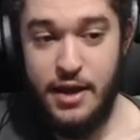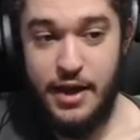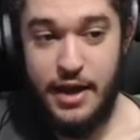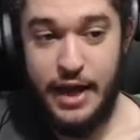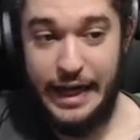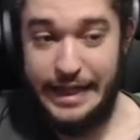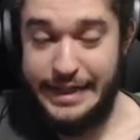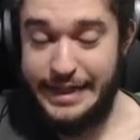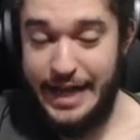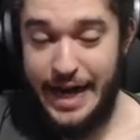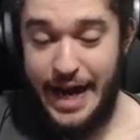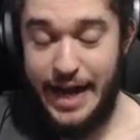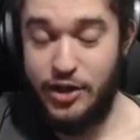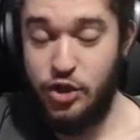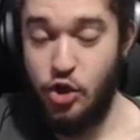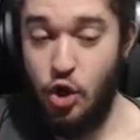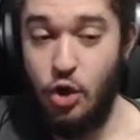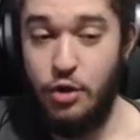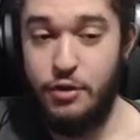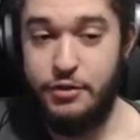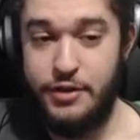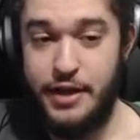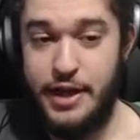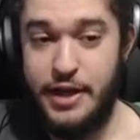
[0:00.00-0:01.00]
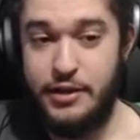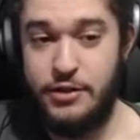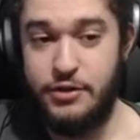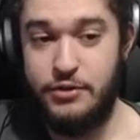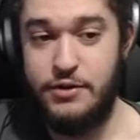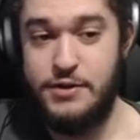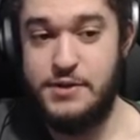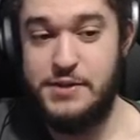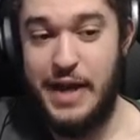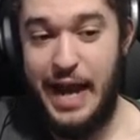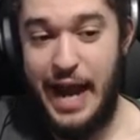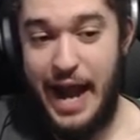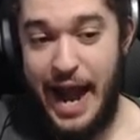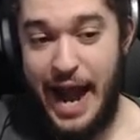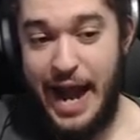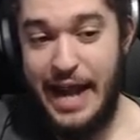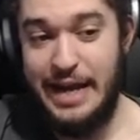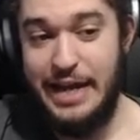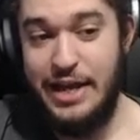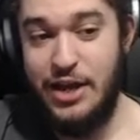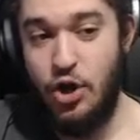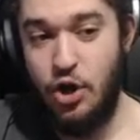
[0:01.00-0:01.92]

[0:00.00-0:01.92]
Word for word: And then I don't think there is any